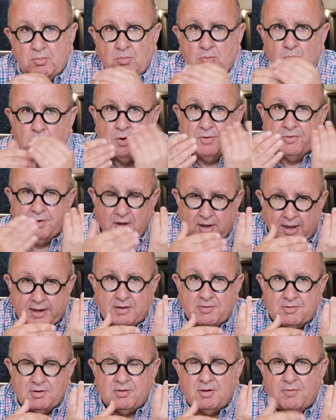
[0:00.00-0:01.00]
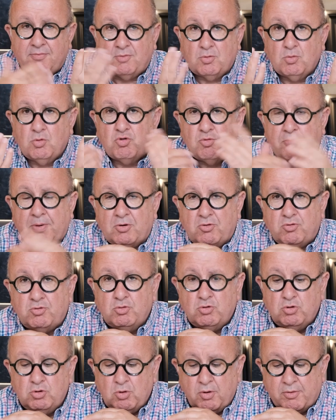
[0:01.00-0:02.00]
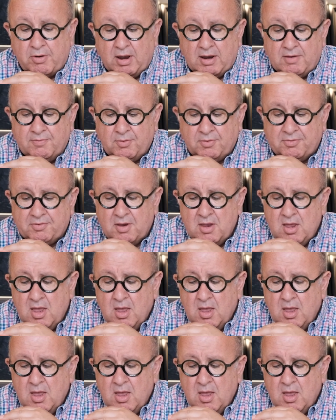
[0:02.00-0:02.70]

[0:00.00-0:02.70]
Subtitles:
we're delighted to have told you about 2 new arrivals.